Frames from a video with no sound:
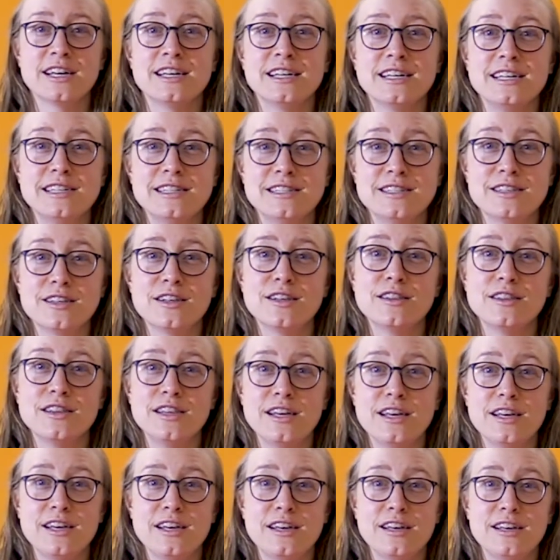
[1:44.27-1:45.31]
is
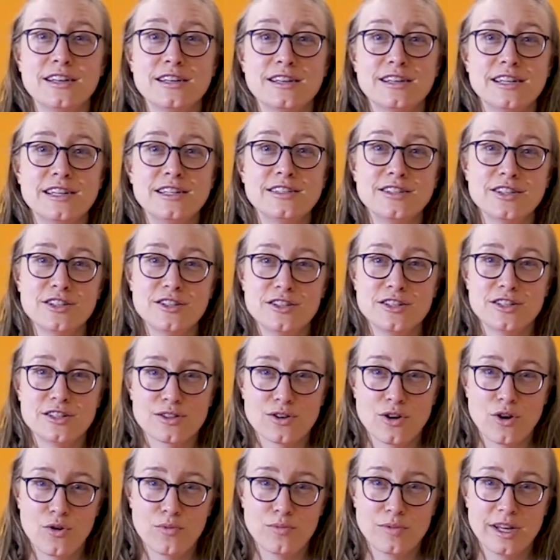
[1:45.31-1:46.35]
the indigenous
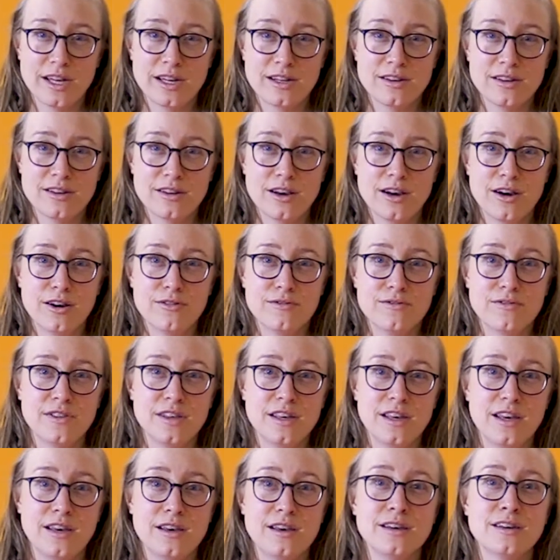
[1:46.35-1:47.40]
homeland of
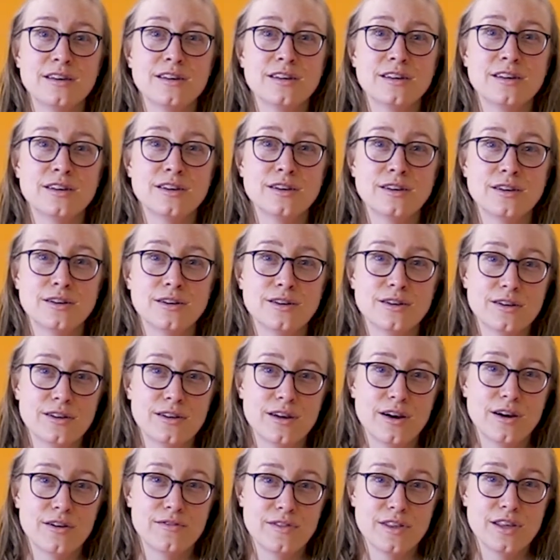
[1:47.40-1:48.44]
the
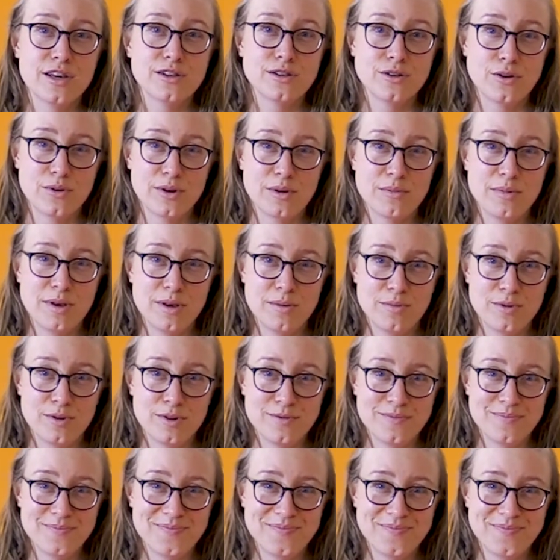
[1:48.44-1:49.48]
Ohlone people.
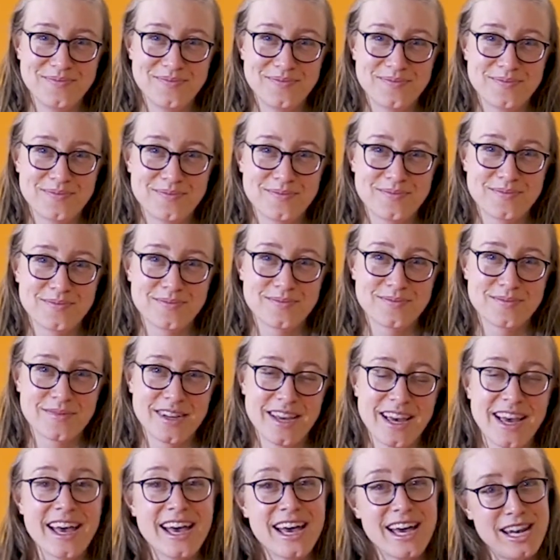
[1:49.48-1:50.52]

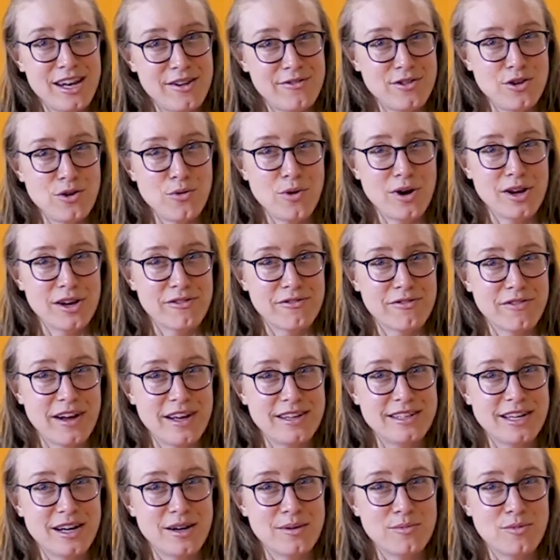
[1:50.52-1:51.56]
And if you want to find
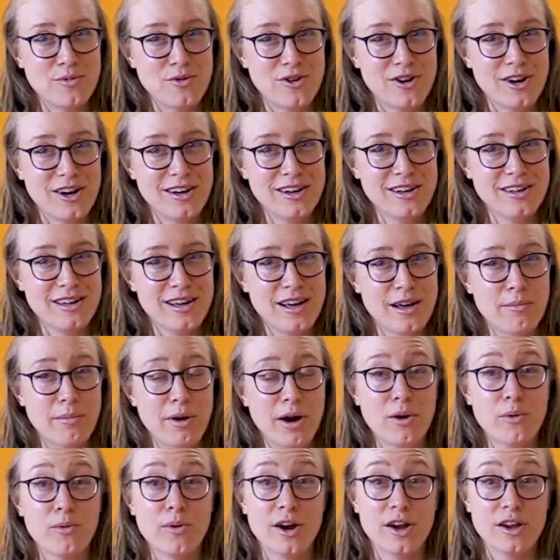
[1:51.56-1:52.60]
out more
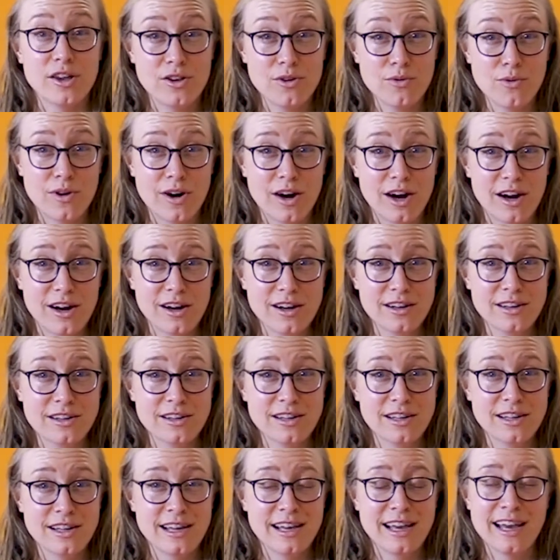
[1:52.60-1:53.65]
about where you are
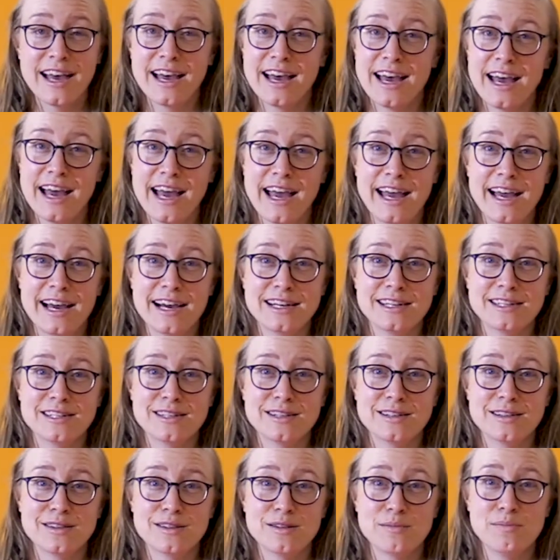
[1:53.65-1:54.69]
and
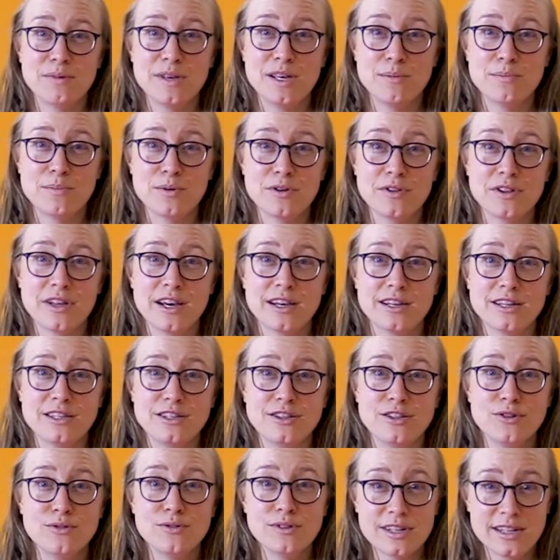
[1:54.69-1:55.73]
the people that
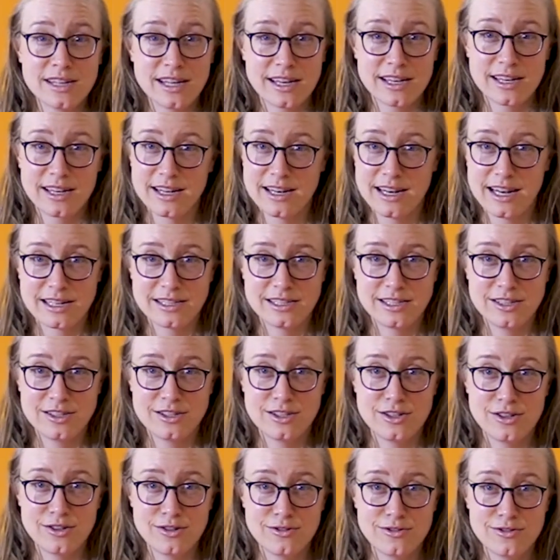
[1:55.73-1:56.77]
you can get connected
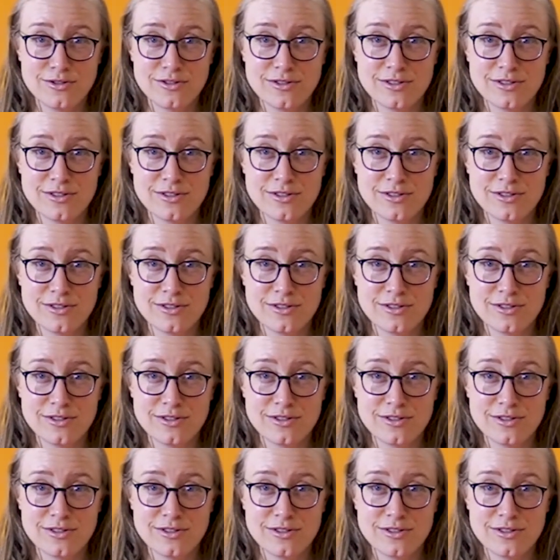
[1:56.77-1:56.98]
to